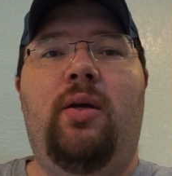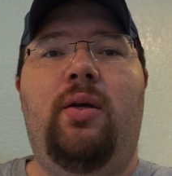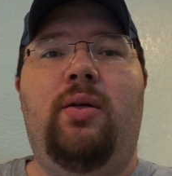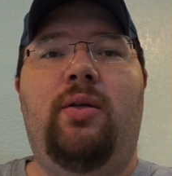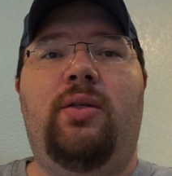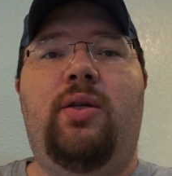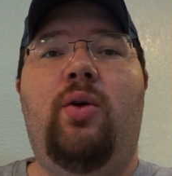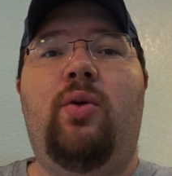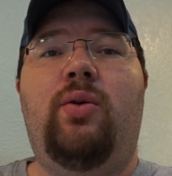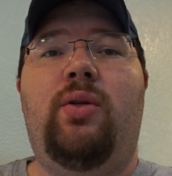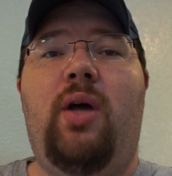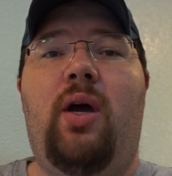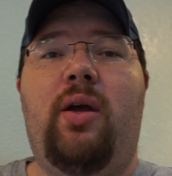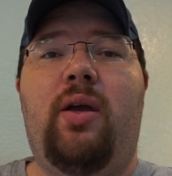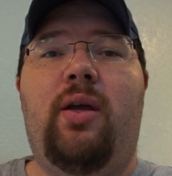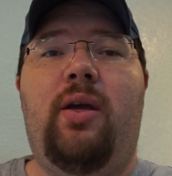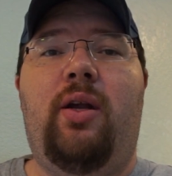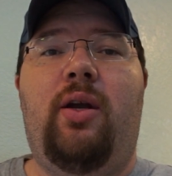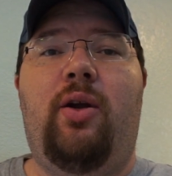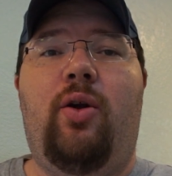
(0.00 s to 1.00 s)
So
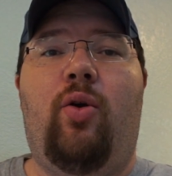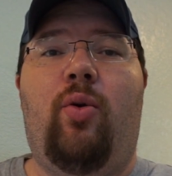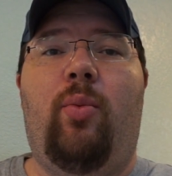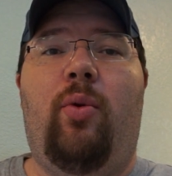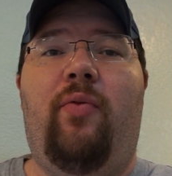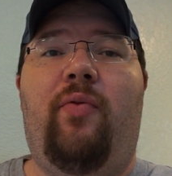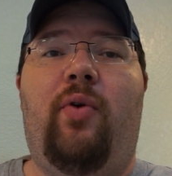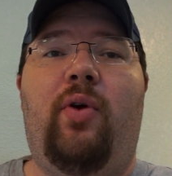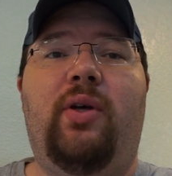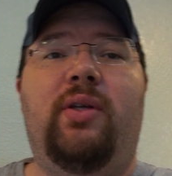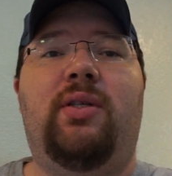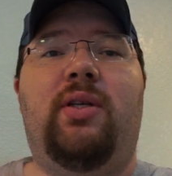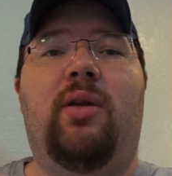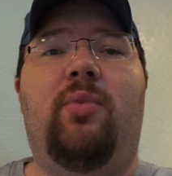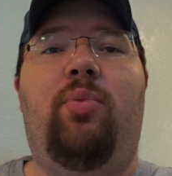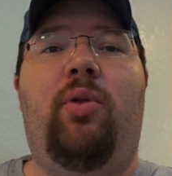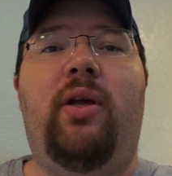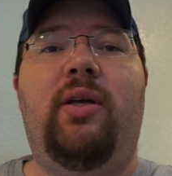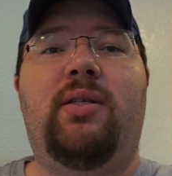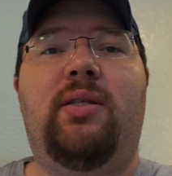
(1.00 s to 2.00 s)
talking in a normal voice
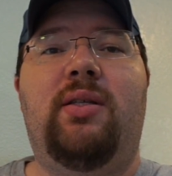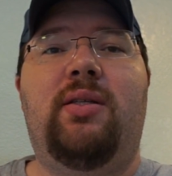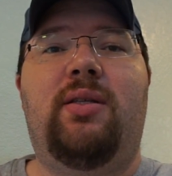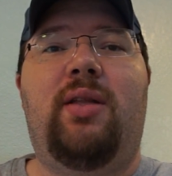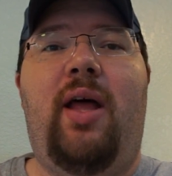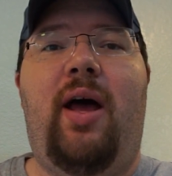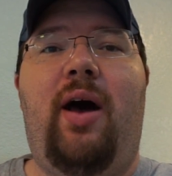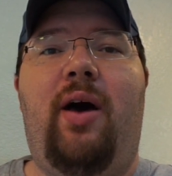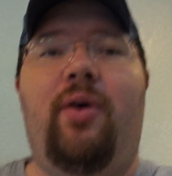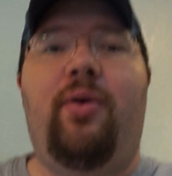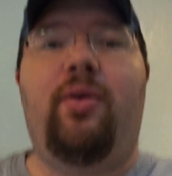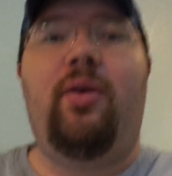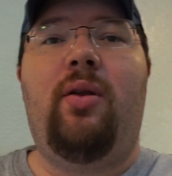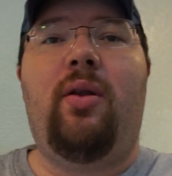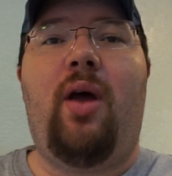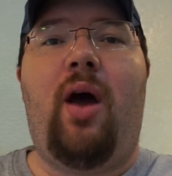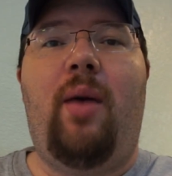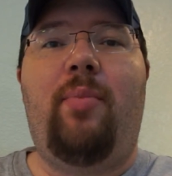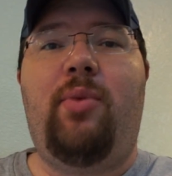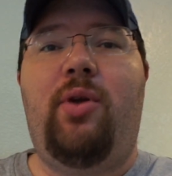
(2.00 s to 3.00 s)
in a place that's loud,
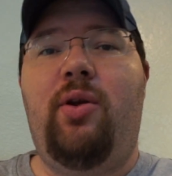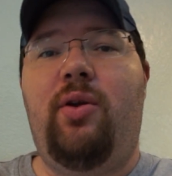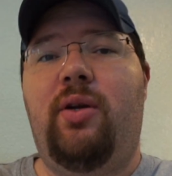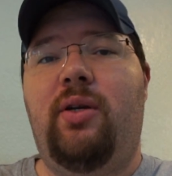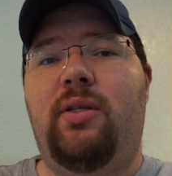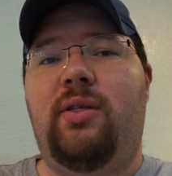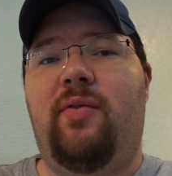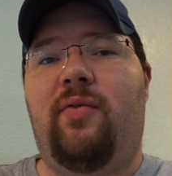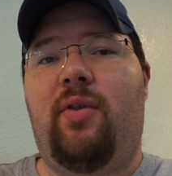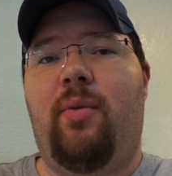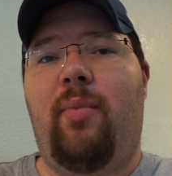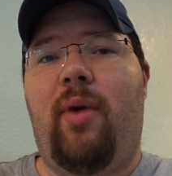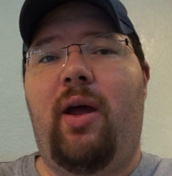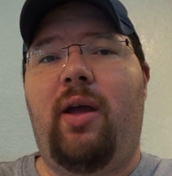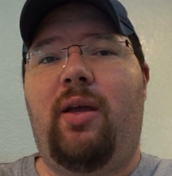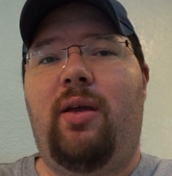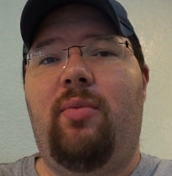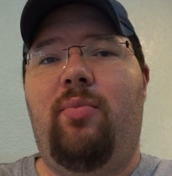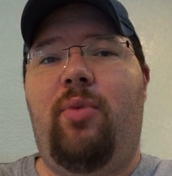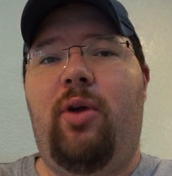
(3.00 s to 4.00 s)
I'm curious if the
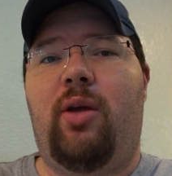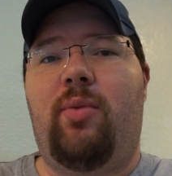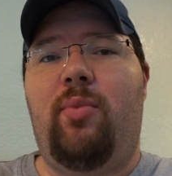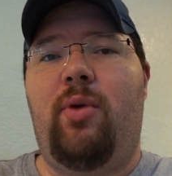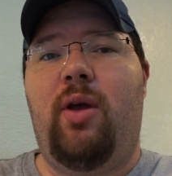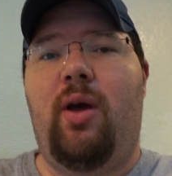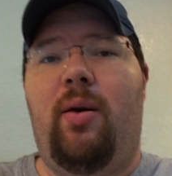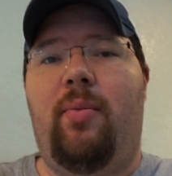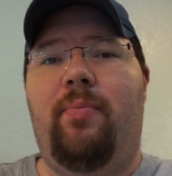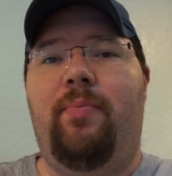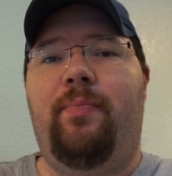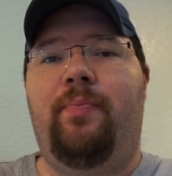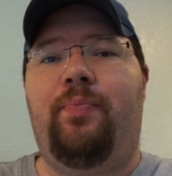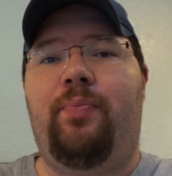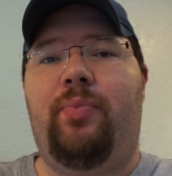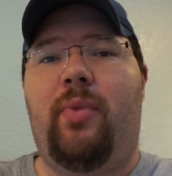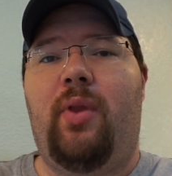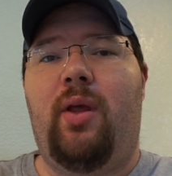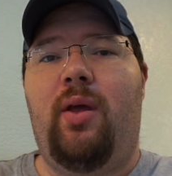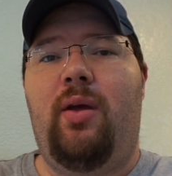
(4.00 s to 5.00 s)
mic can pick me up.
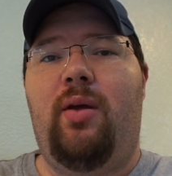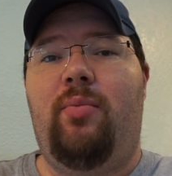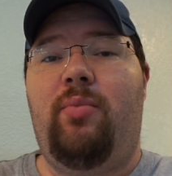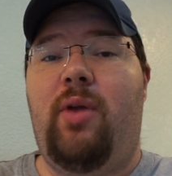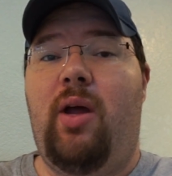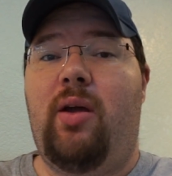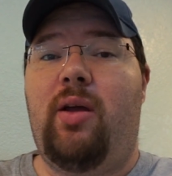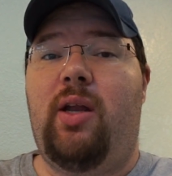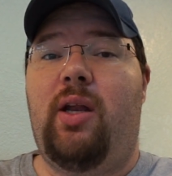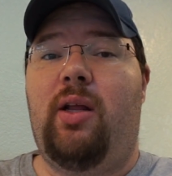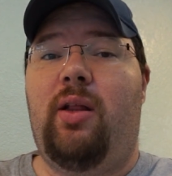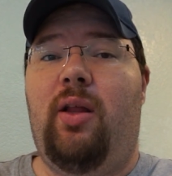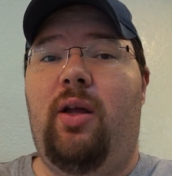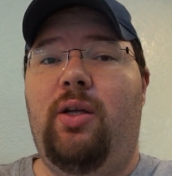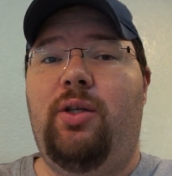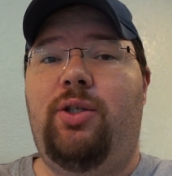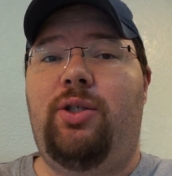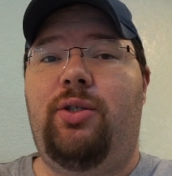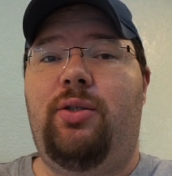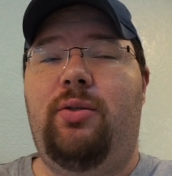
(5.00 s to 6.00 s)
I'm getting
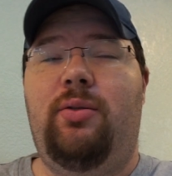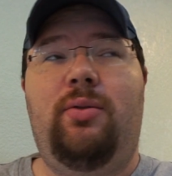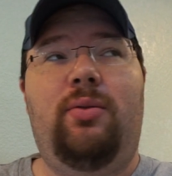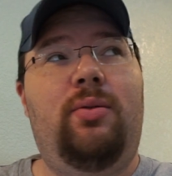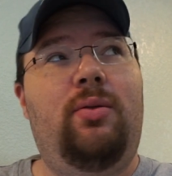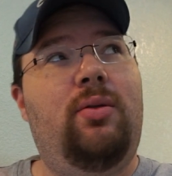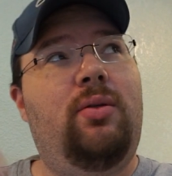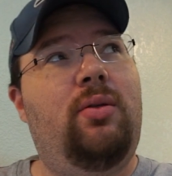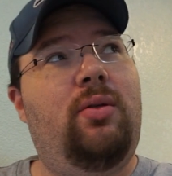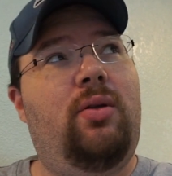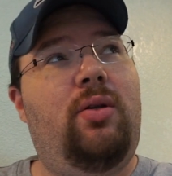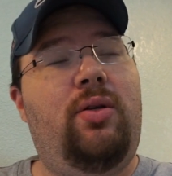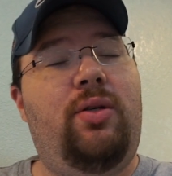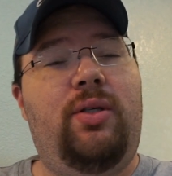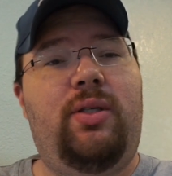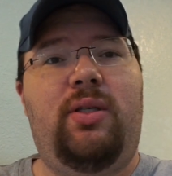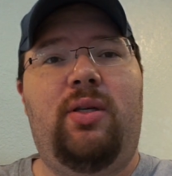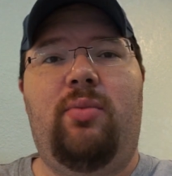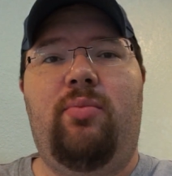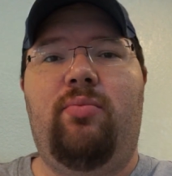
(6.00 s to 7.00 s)
lunch,
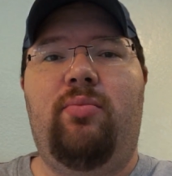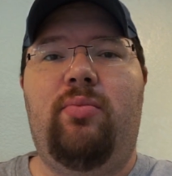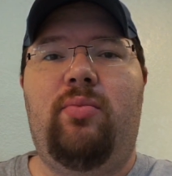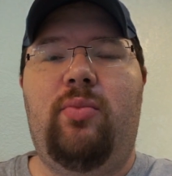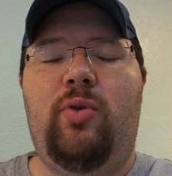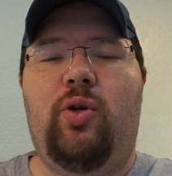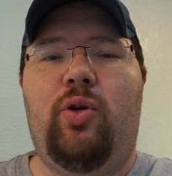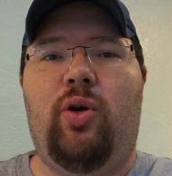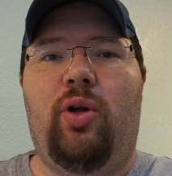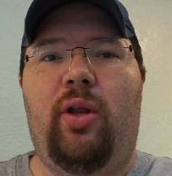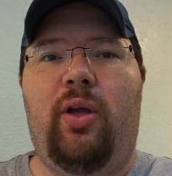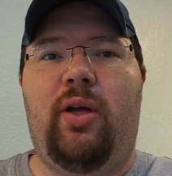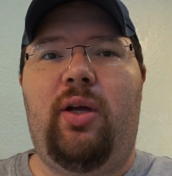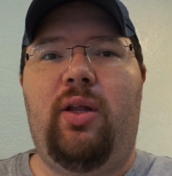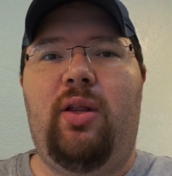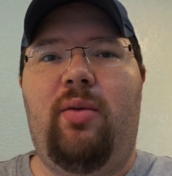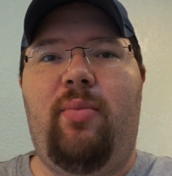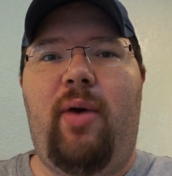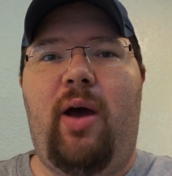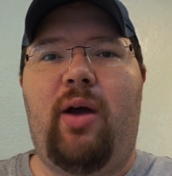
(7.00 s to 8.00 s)
there's some grilling
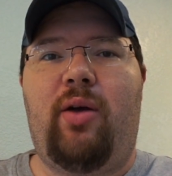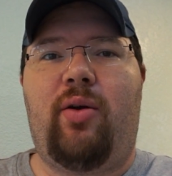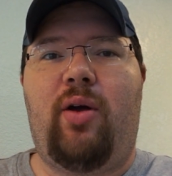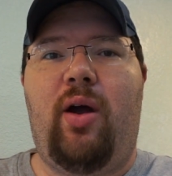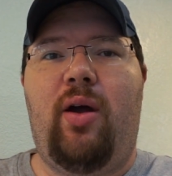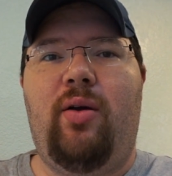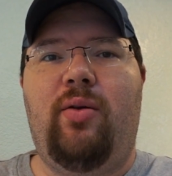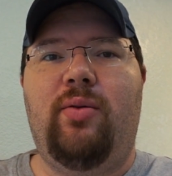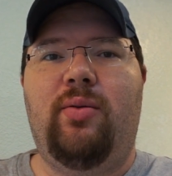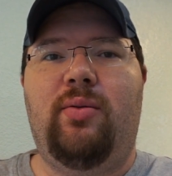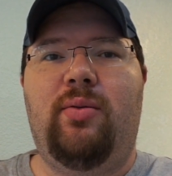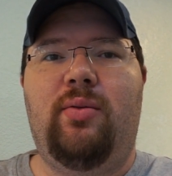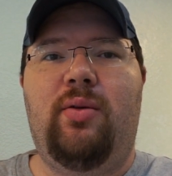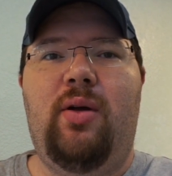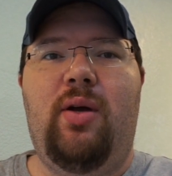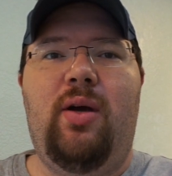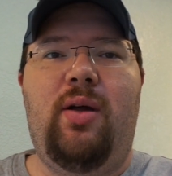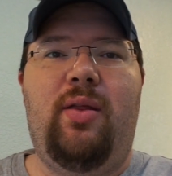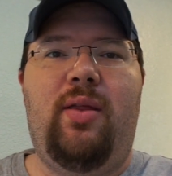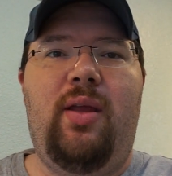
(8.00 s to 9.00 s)
in the background,
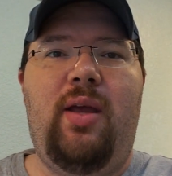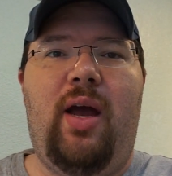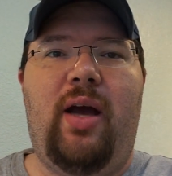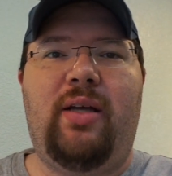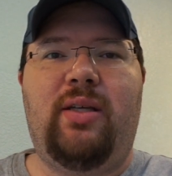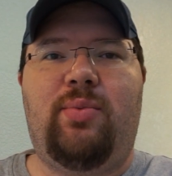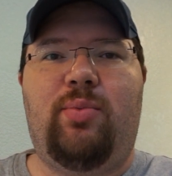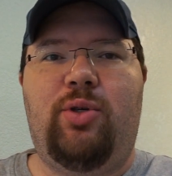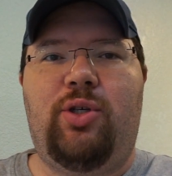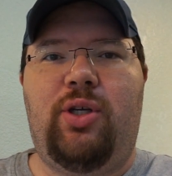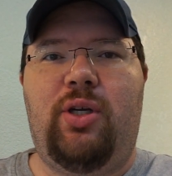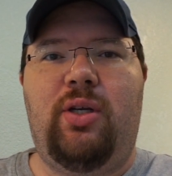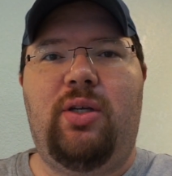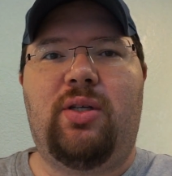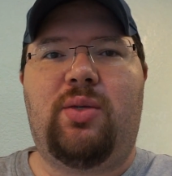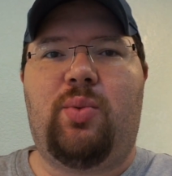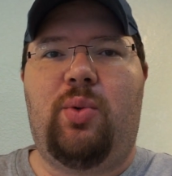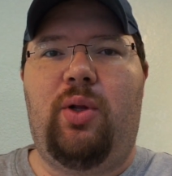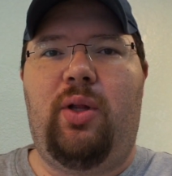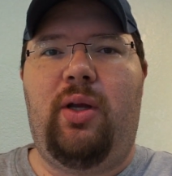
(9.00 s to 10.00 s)
the ice machine
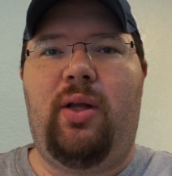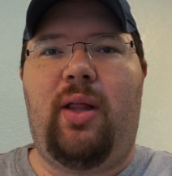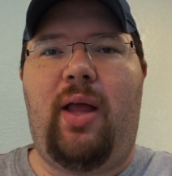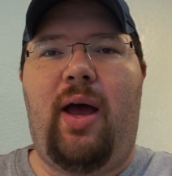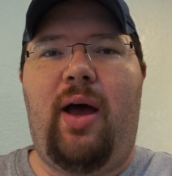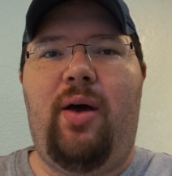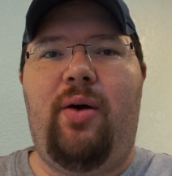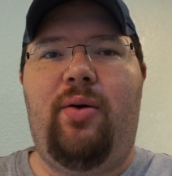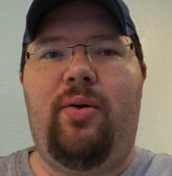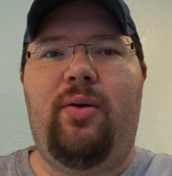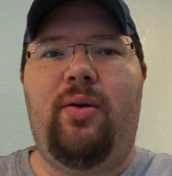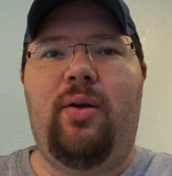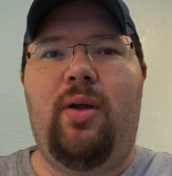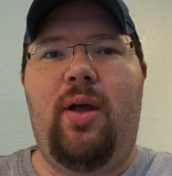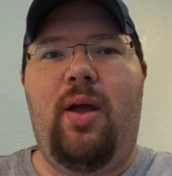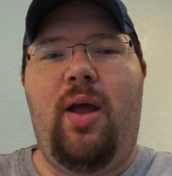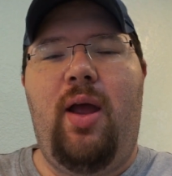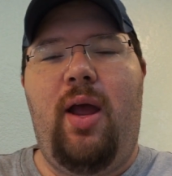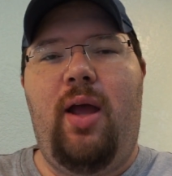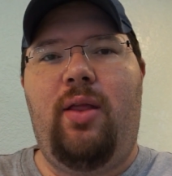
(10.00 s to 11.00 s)
is really loud,
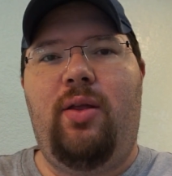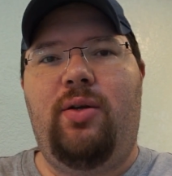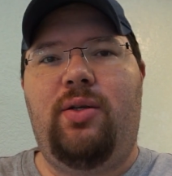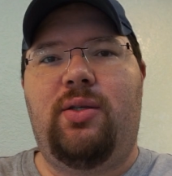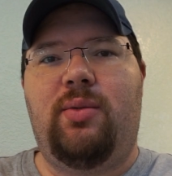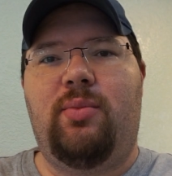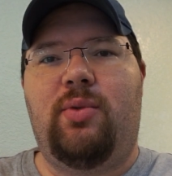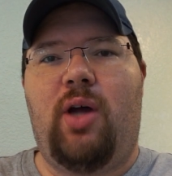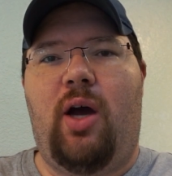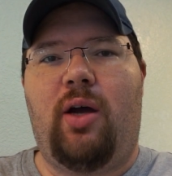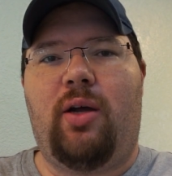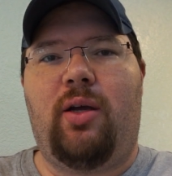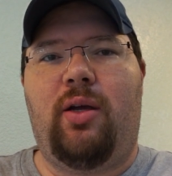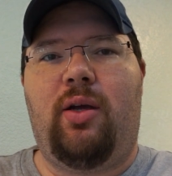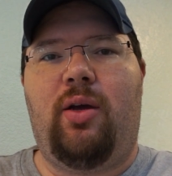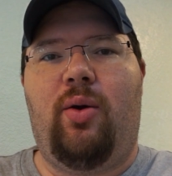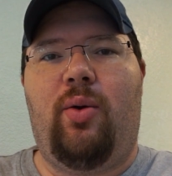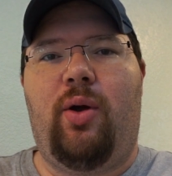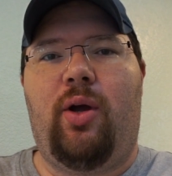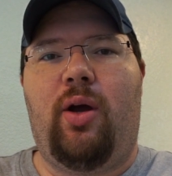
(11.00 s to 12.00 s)
and there's some talking
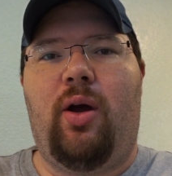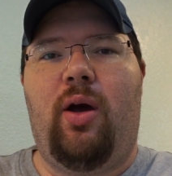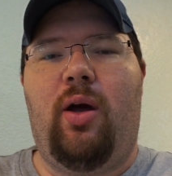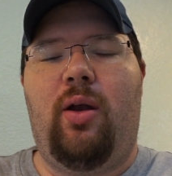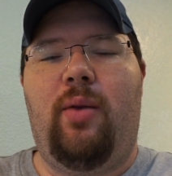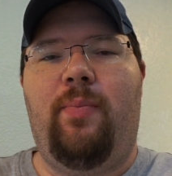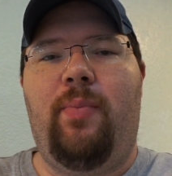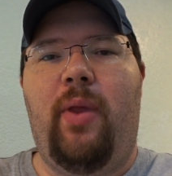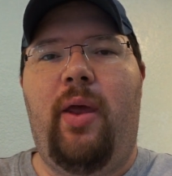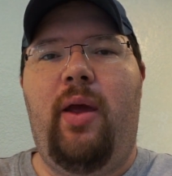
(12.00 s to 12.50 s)
going on.